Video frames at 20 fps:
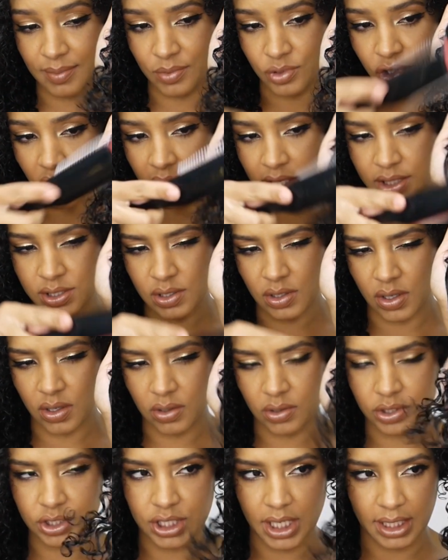I'm trying to
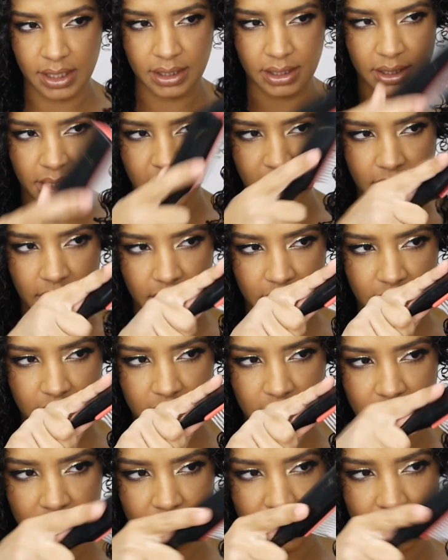go
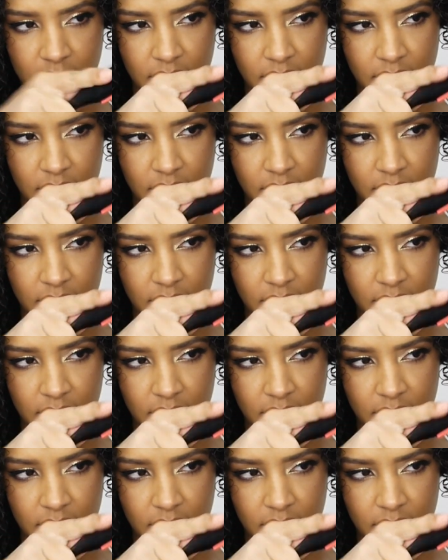gently.